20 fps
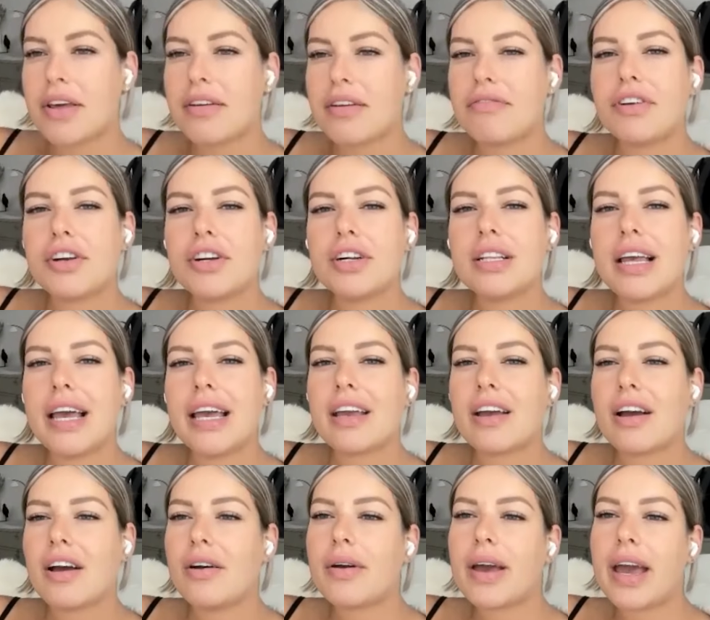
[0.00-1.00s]
But if you're
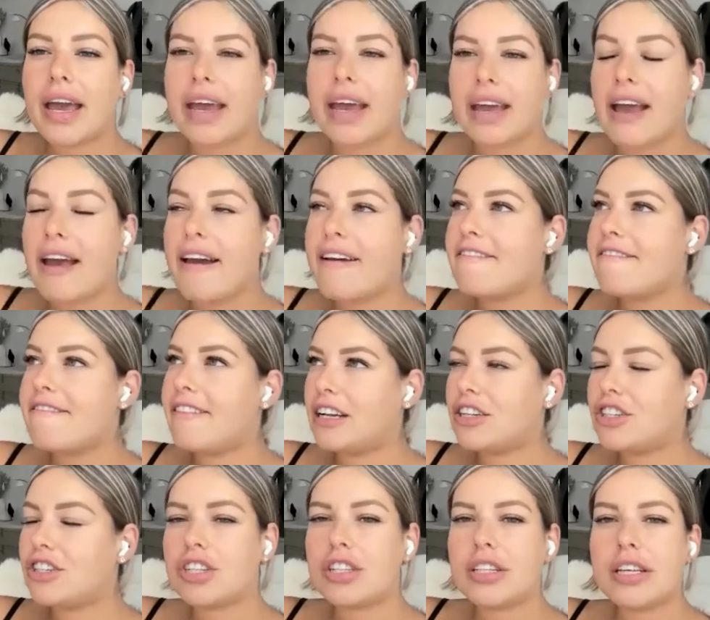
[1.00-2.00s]
like, okay,
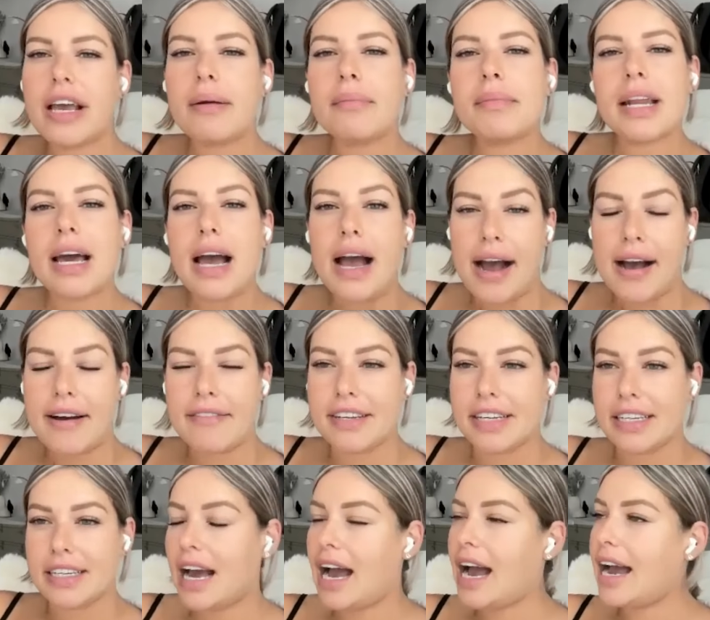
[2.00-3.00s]
eventually I'm going to
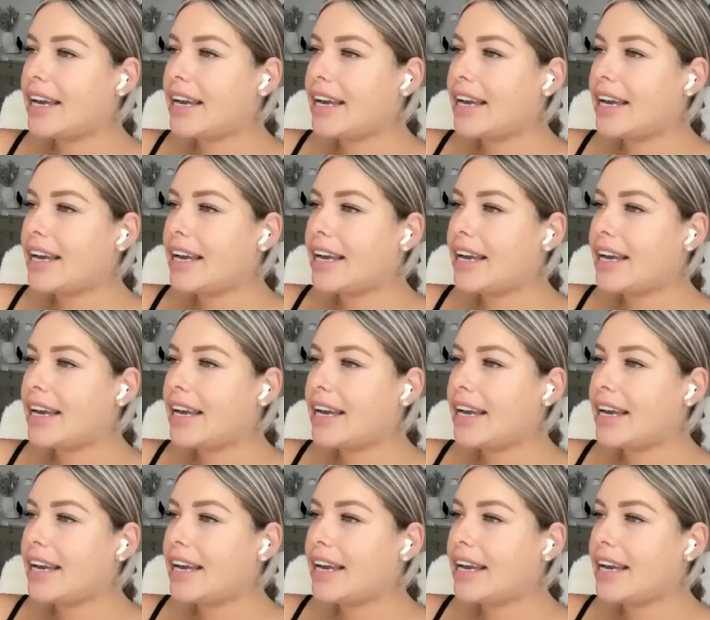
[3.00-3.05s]
have it,